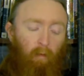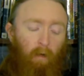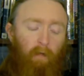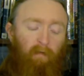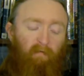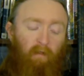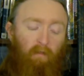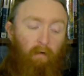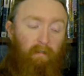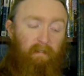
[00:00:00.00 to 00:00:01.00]
A worm of the
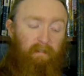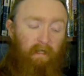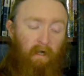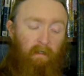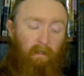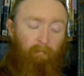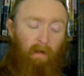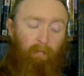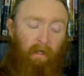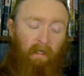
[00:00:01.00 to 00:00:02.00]
thought stirred
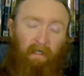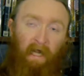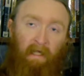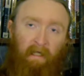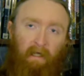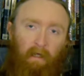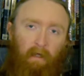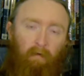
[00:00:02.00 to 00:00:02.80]
in my brain again.